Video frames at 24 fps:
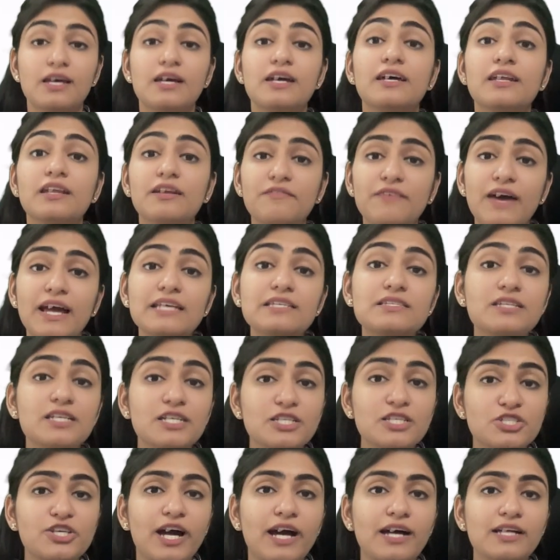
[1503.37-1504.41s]
Revise the
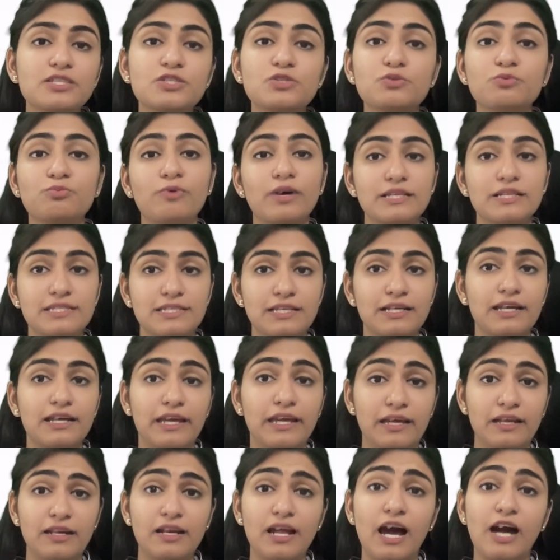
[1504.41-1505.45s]
charts once
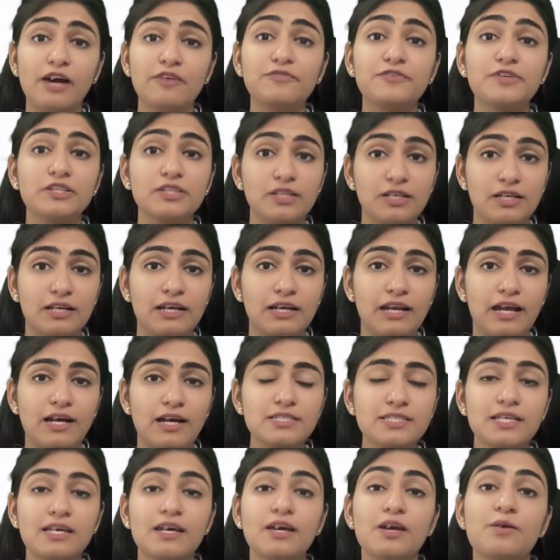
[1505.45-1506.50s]
again after the
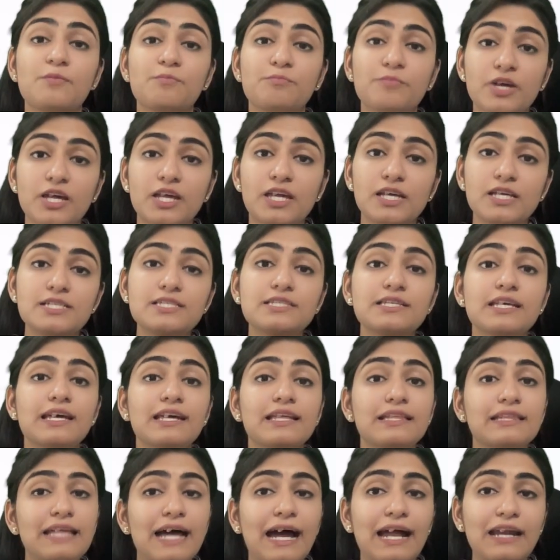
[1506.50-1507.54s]
class because
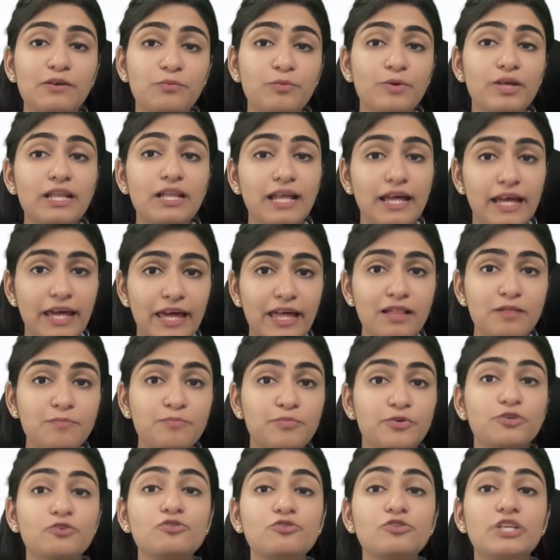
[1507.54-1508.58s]
that will help
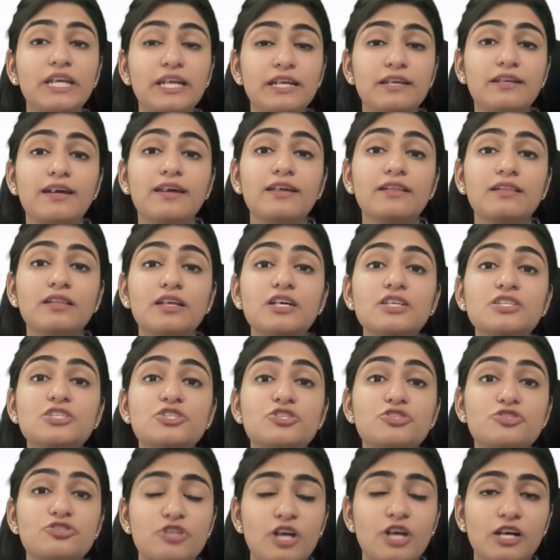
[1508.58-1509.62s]
you retain the
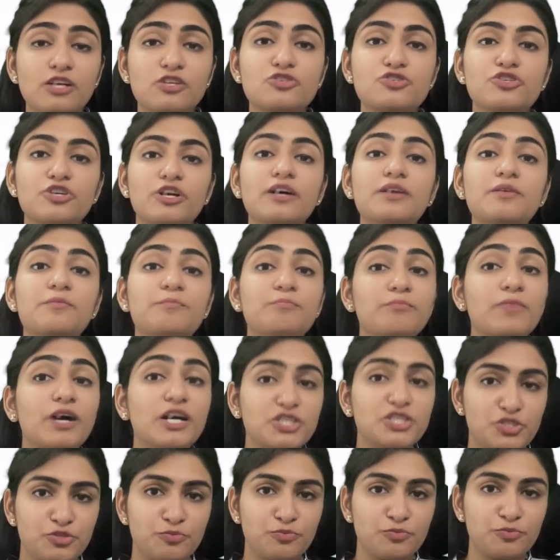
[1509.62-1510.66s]
structure
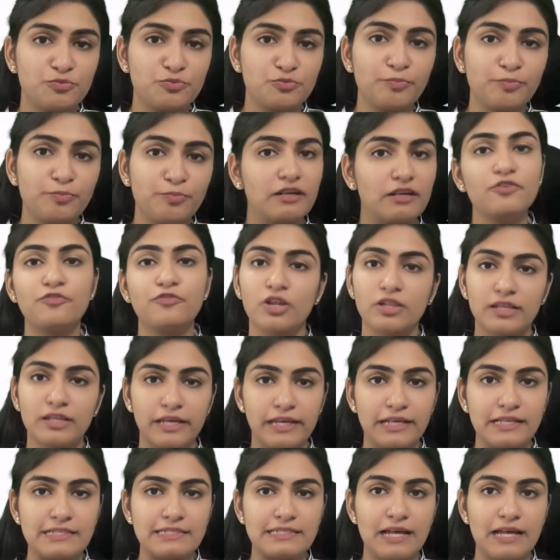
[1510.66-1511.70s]
much better for the
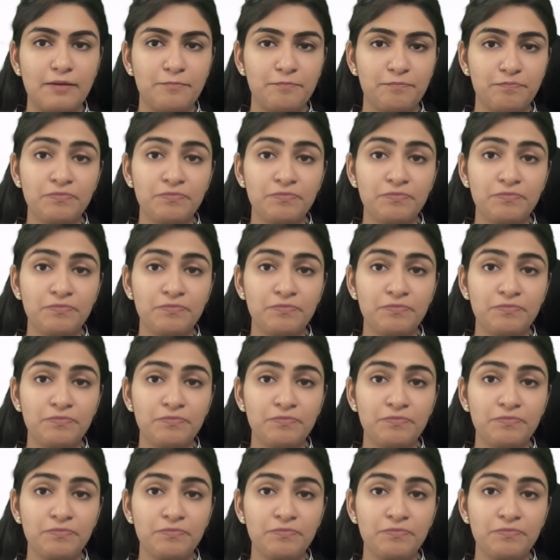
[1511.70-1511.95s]
exam.